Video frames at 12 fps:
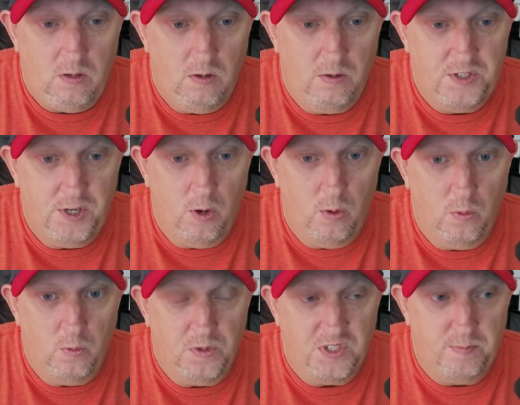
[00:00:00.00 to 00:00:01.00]
So
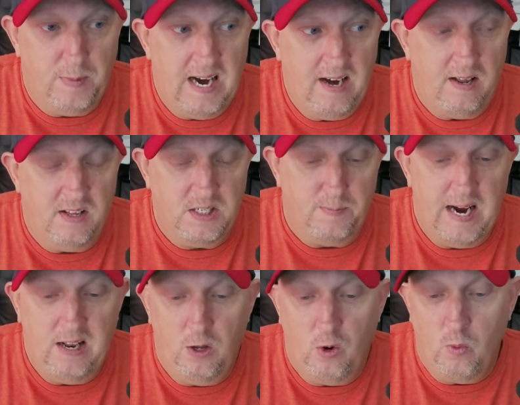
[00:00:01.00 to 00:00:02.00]
Smi-
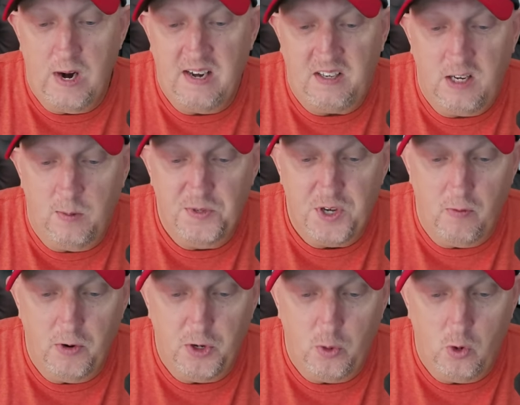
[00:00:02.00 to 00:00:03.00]
Smilo Ren comes over
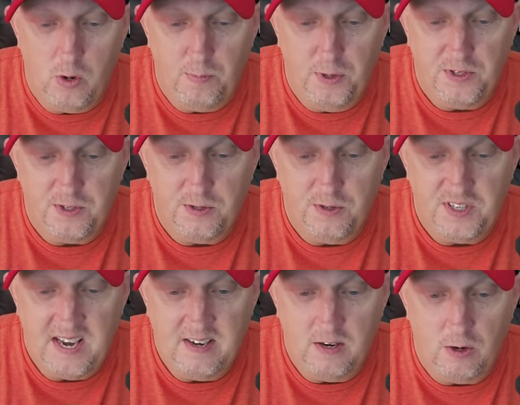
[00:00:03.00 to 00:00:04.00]
to her, puts his
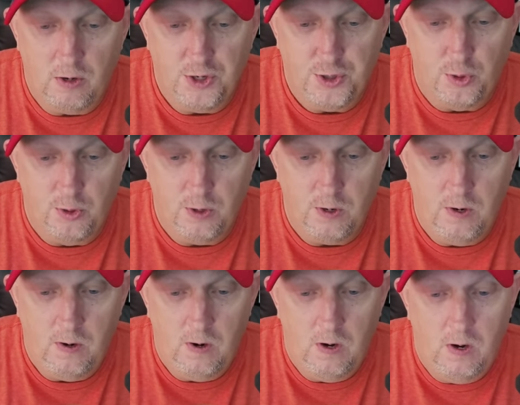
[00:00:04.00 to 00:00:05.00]
hand on her shoulder,
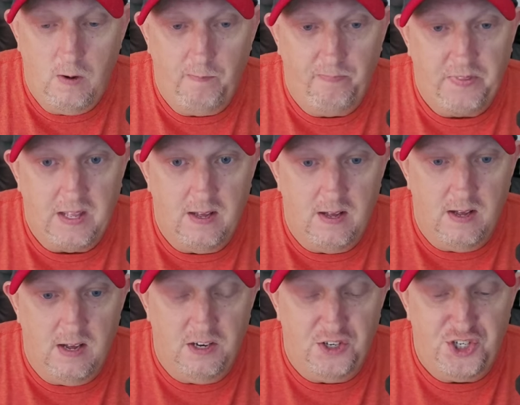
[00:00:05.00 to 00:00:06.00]

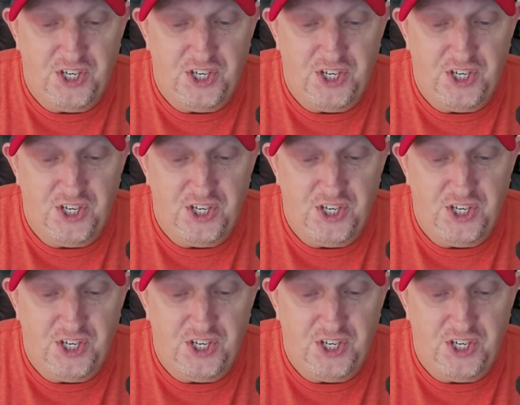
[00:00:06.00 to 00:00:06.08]
and she